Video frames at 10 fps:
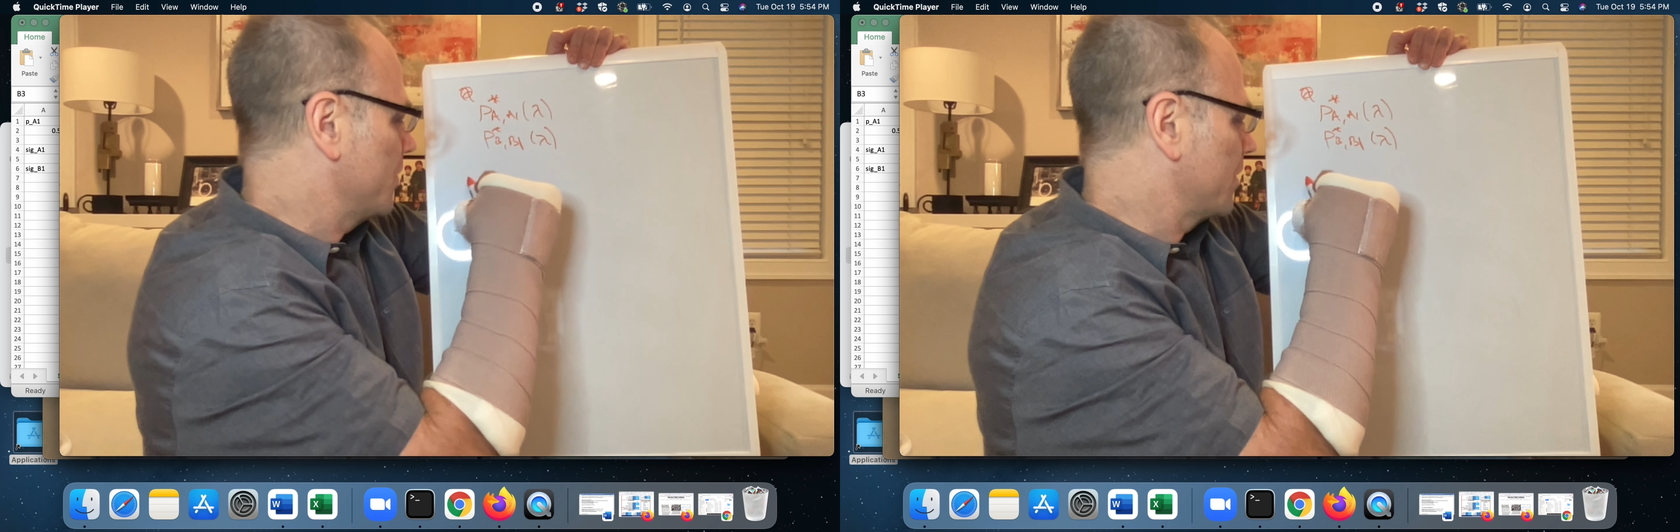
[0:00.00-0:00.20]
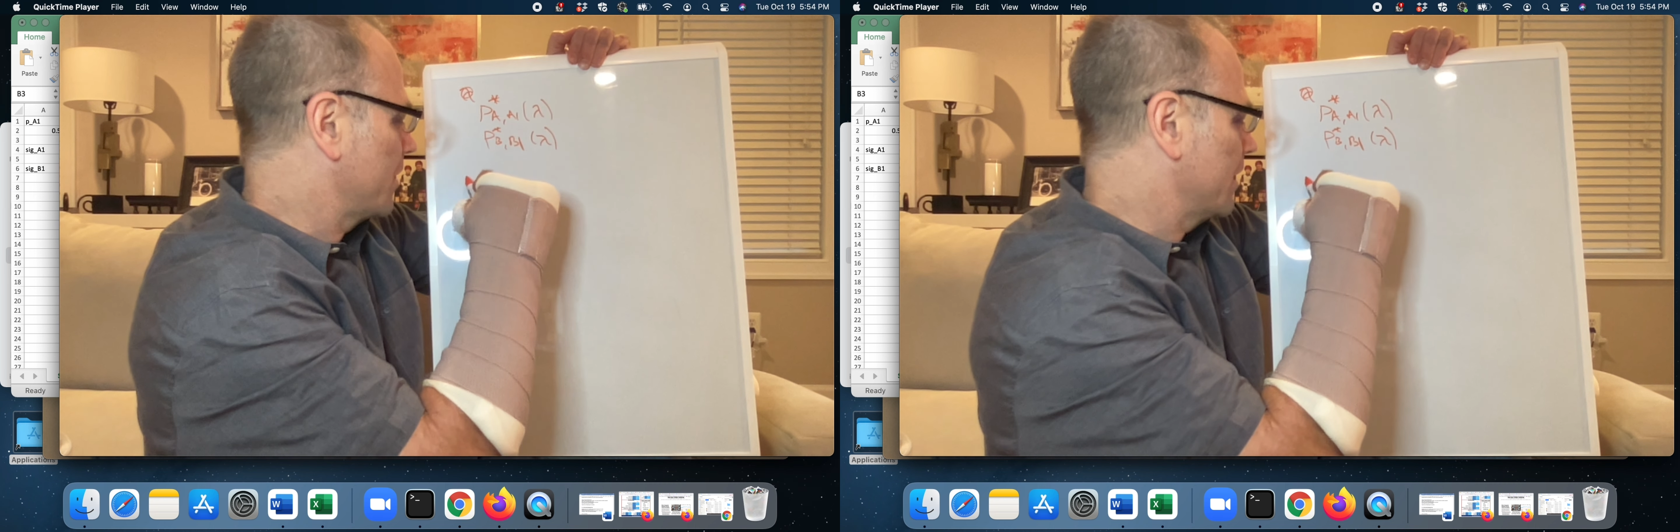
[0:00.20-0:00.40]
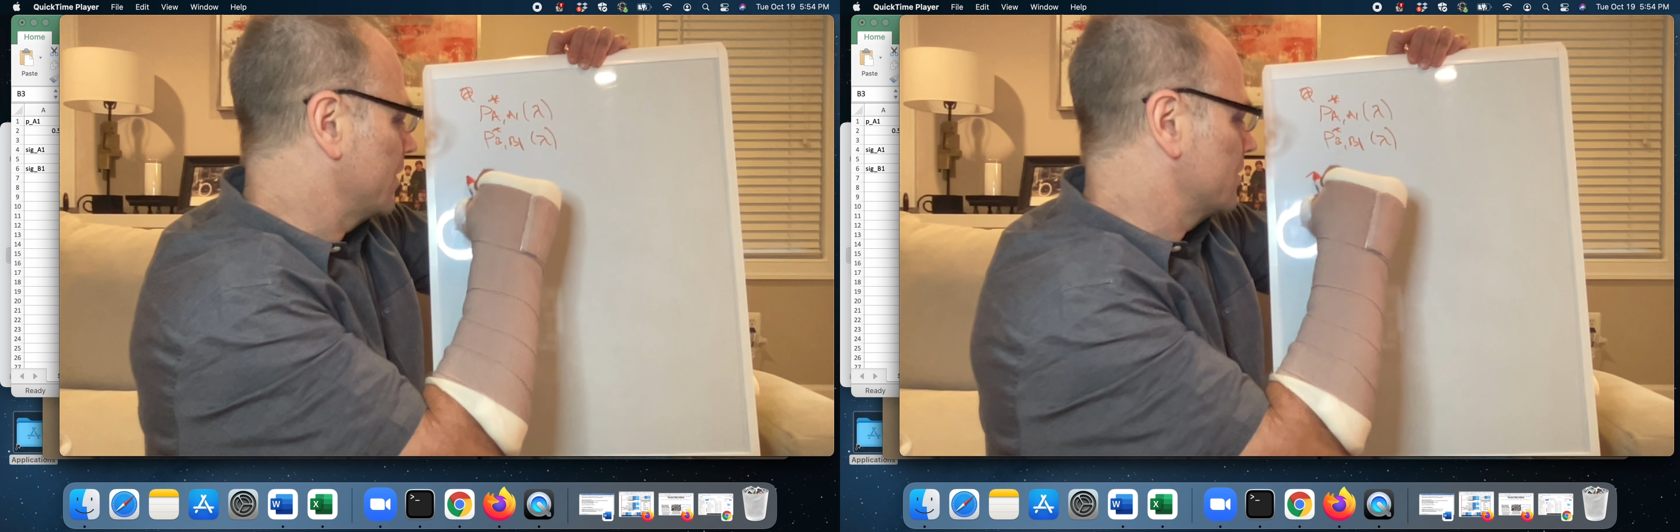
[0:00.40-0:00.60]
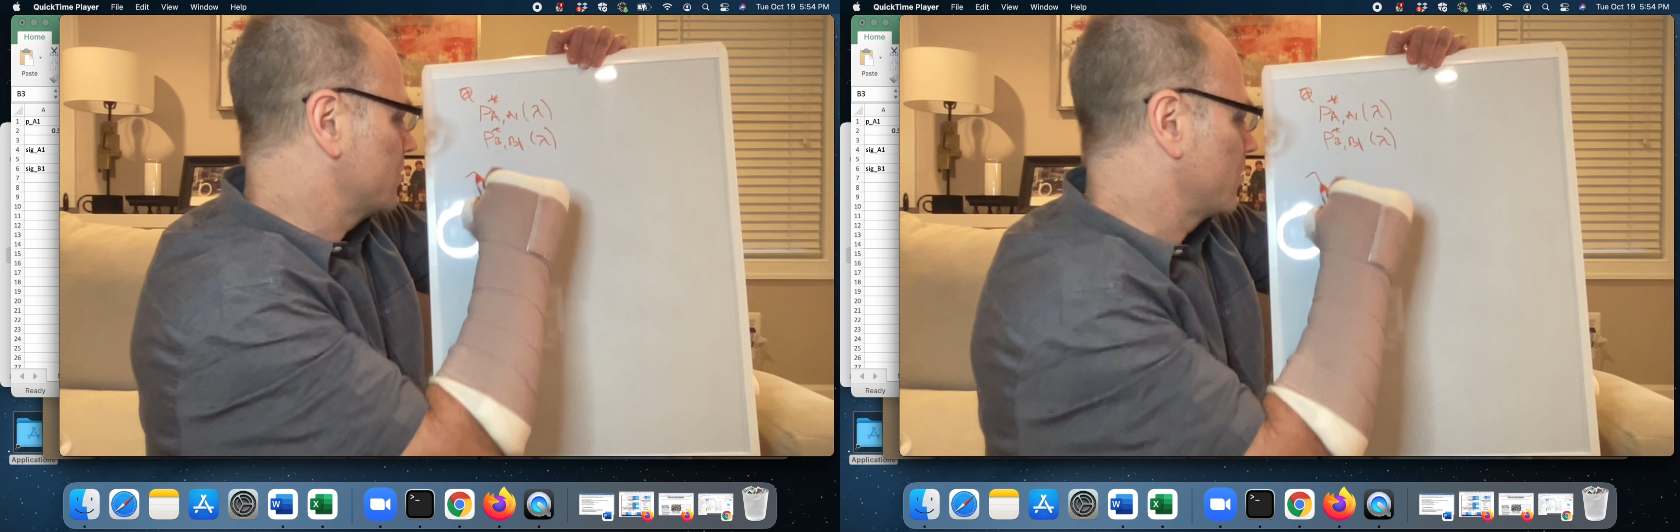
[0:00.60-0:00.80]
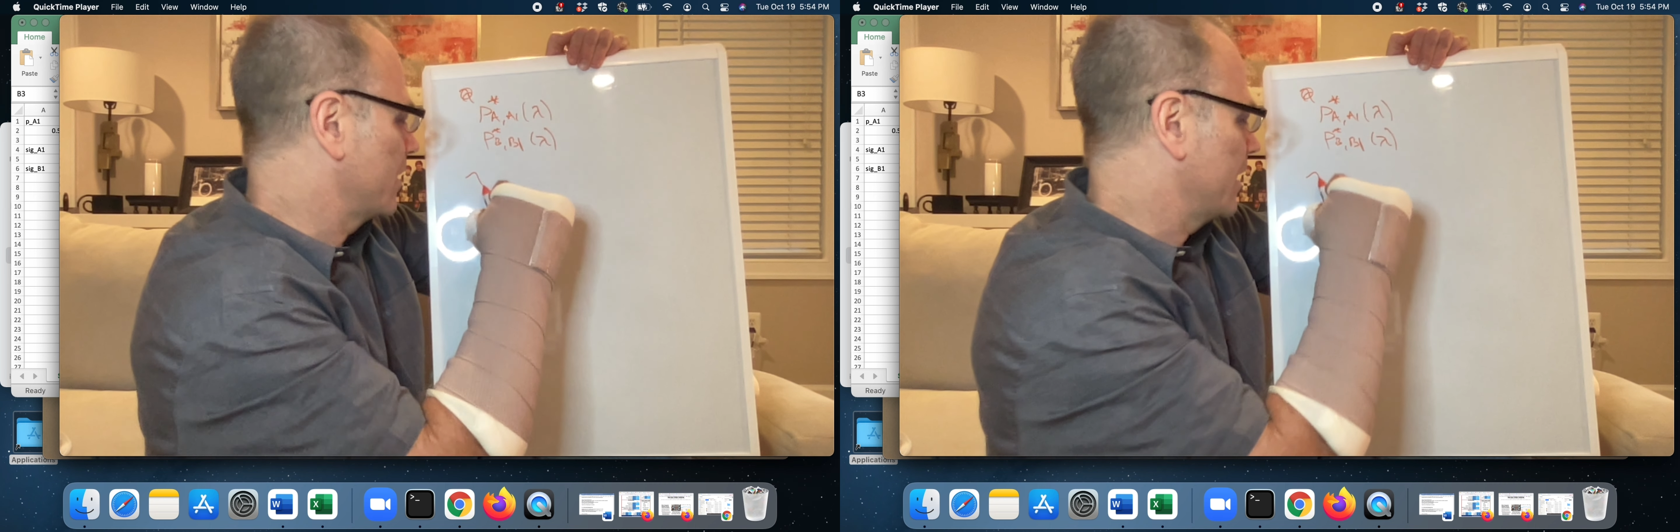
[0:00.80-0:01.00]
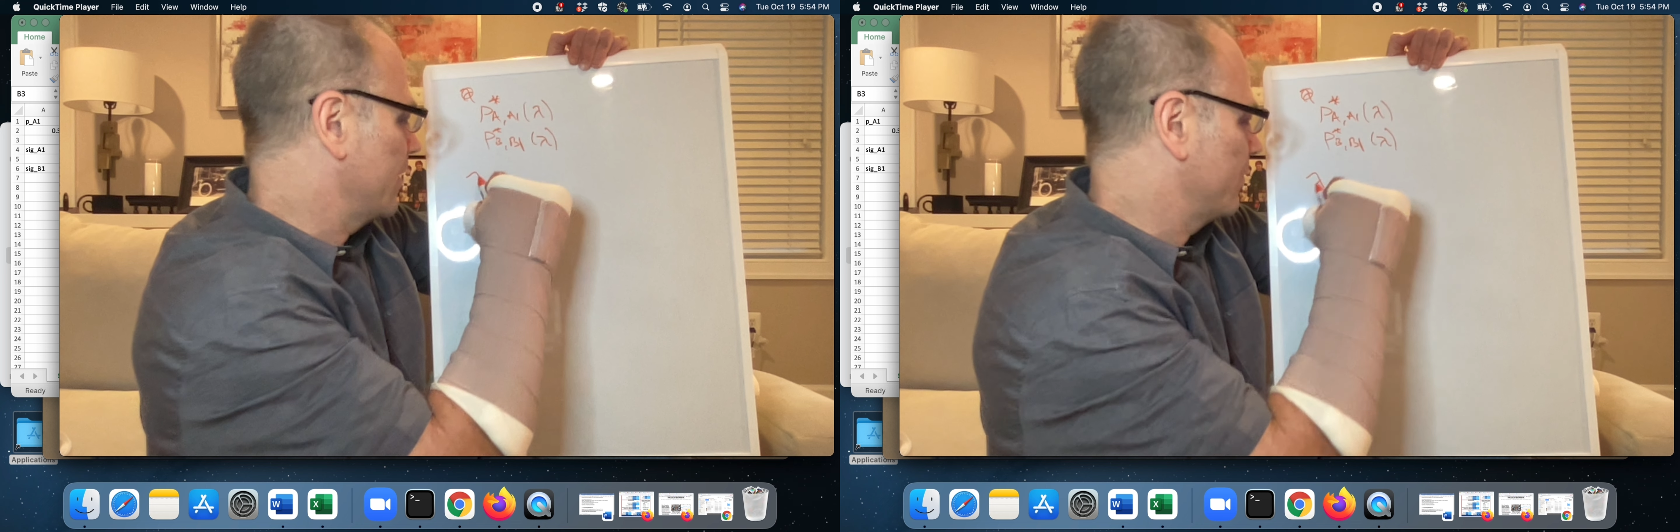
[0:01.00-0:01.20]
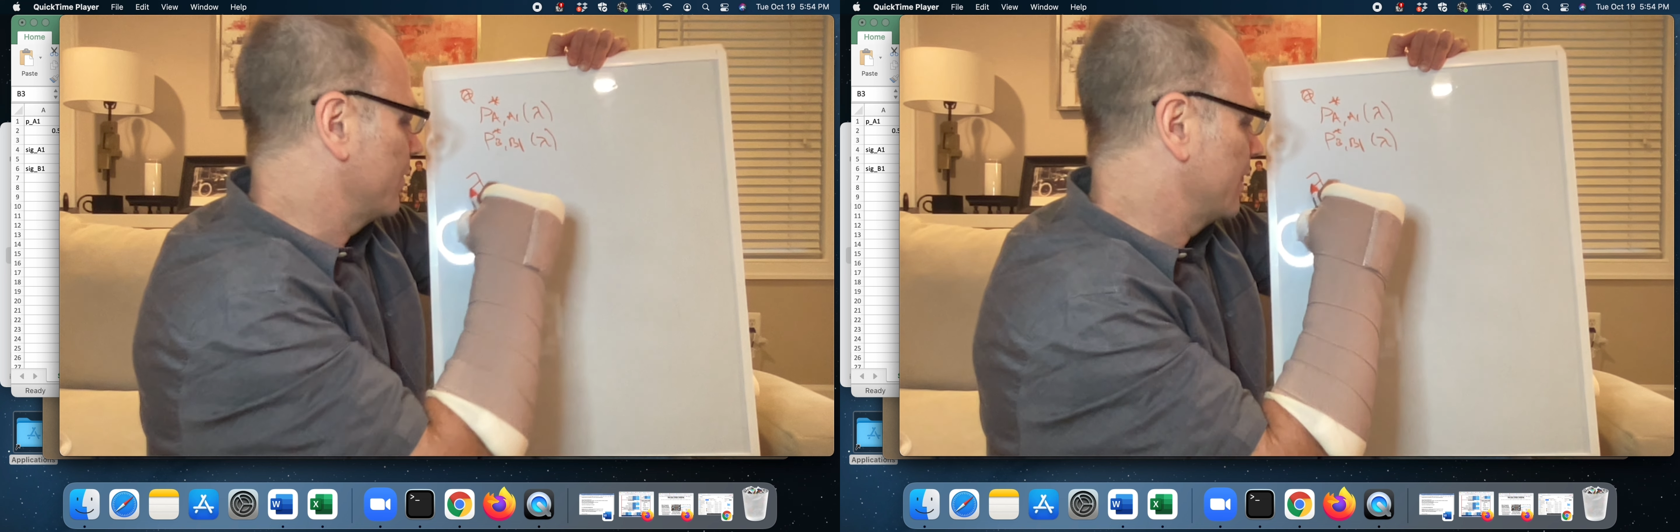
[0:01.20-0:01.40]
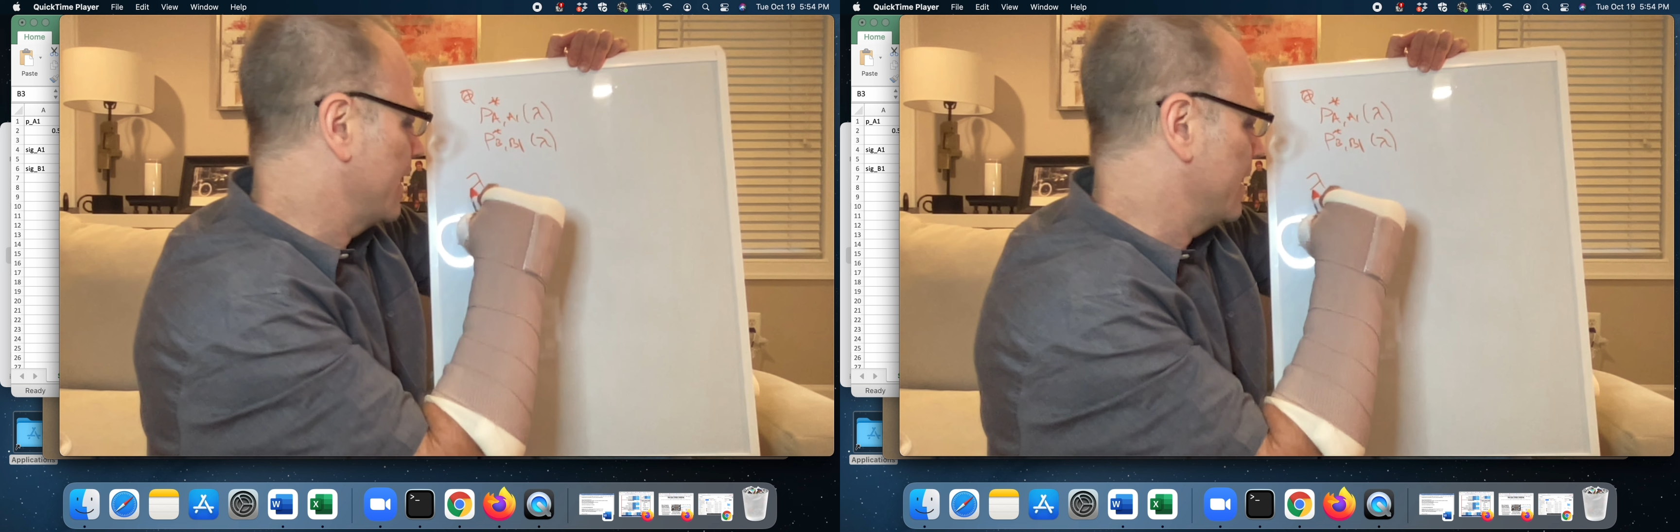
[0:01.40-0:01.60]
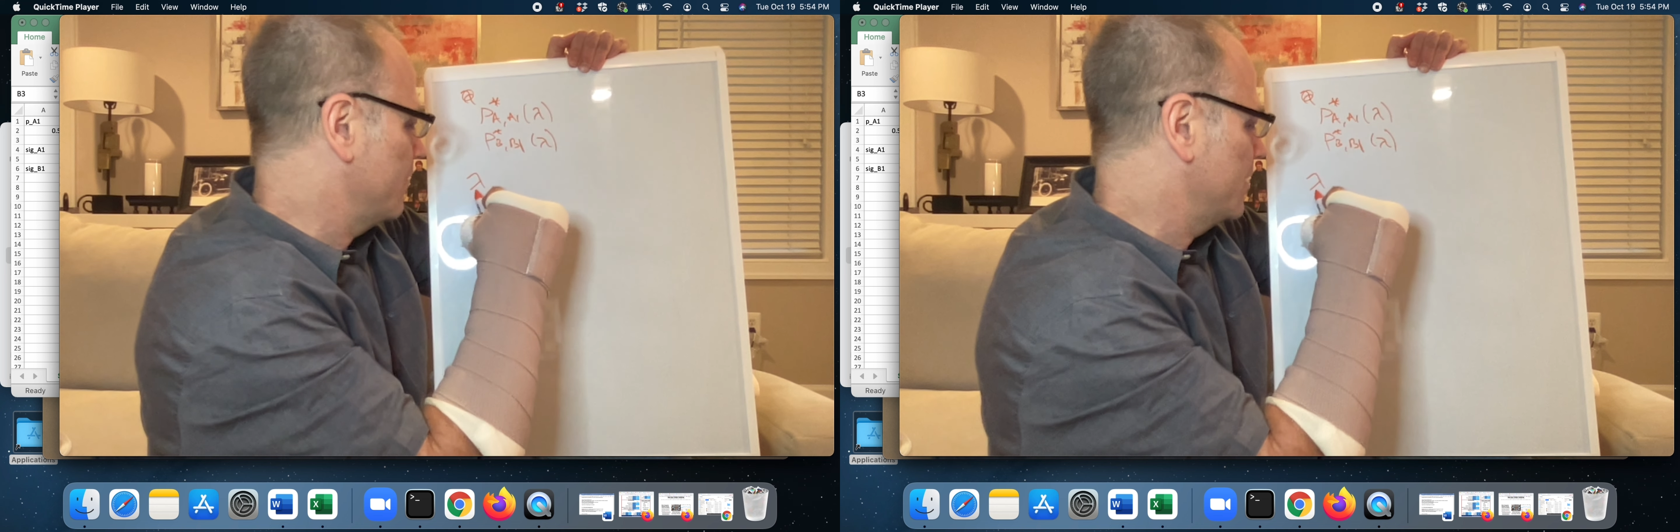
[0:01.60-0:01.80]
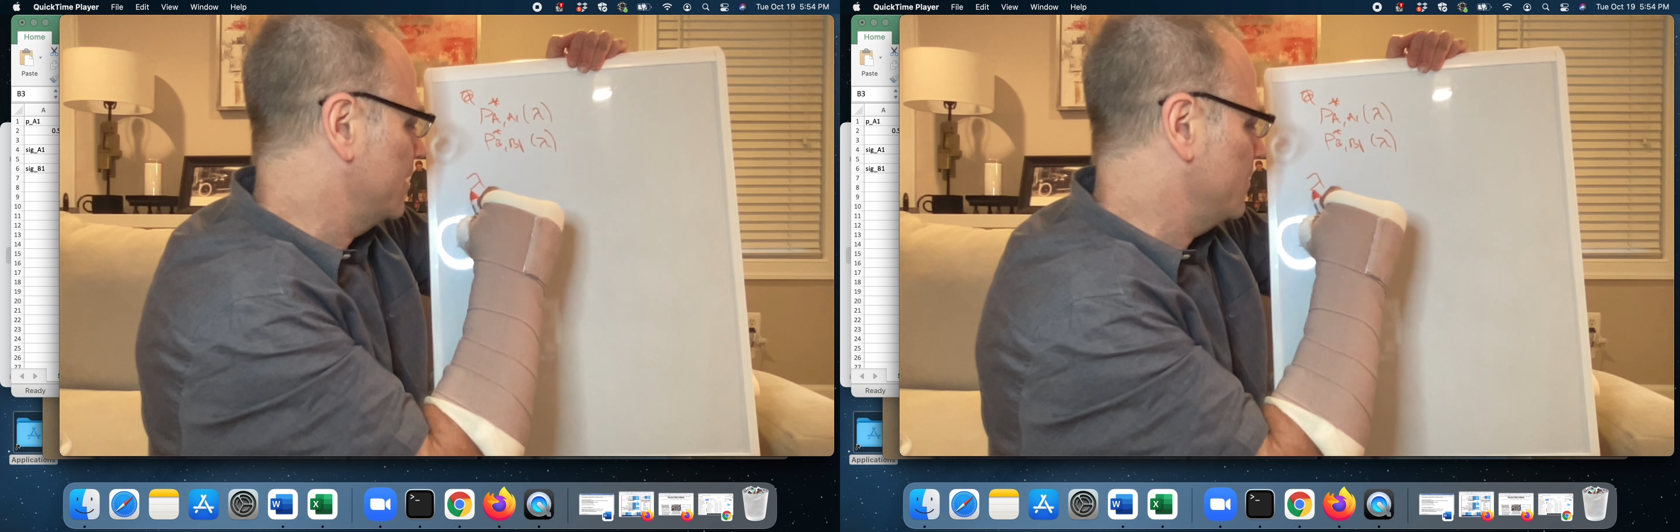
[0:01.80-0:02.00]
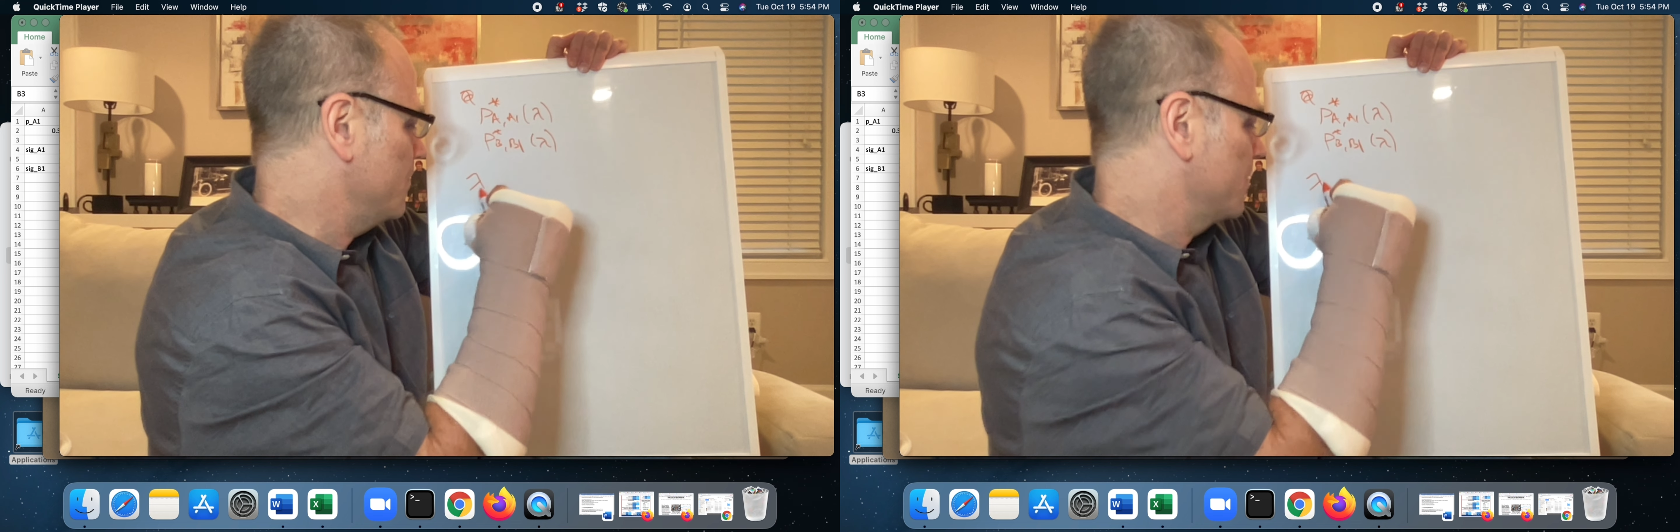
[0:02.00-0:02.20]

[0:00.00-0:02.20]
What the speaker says: Okay. So we're going to have lambda,